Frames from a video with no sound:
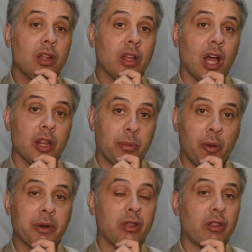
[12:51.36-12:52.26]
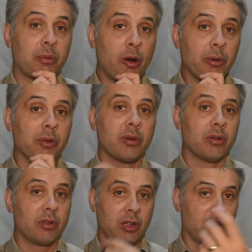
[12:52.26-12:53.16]
the properties of the problem,
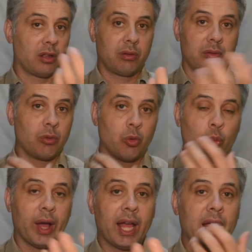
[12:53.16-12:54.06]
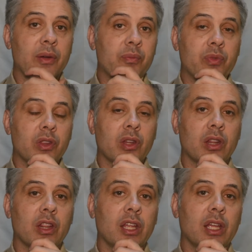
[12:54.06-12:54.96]
the
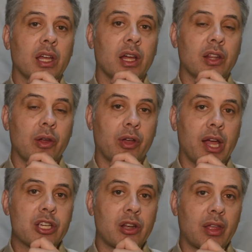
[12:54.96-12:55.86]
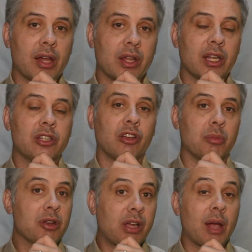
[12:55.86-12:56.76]
locations are that need to
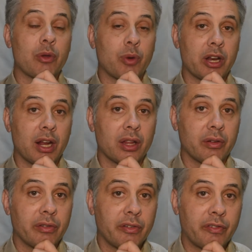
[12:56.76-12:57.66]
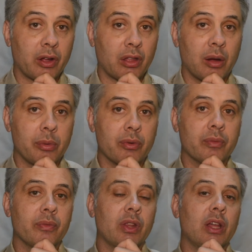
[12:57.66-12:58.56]
communicate with one another, for example.
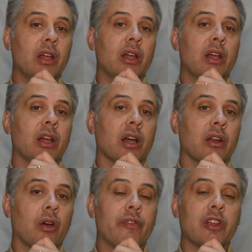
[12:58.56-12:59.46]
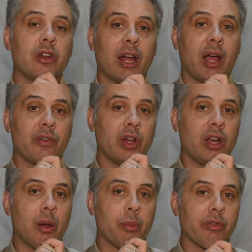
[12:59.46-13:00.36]
And hopefully you now have a
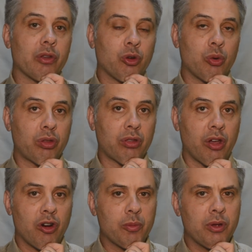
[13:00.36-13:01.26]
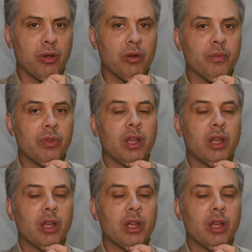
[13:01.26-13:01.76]
number of the tools to help you